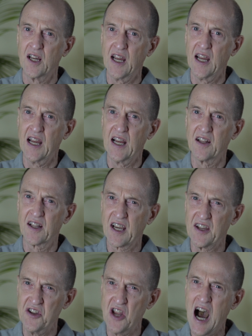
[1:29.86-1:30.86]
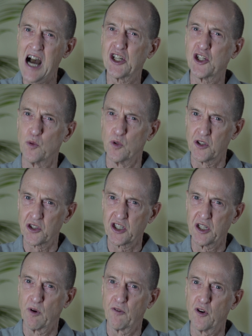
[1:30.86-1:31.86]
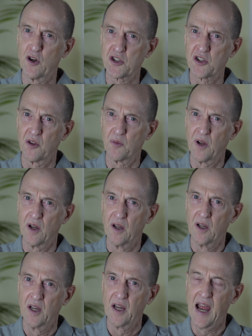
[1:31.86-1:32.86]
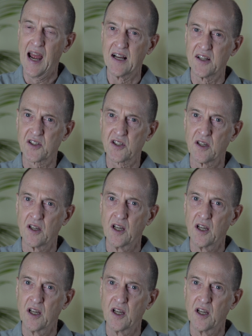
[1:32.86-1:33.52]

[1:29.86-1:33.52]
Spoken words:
and like nodules, she refers to them as.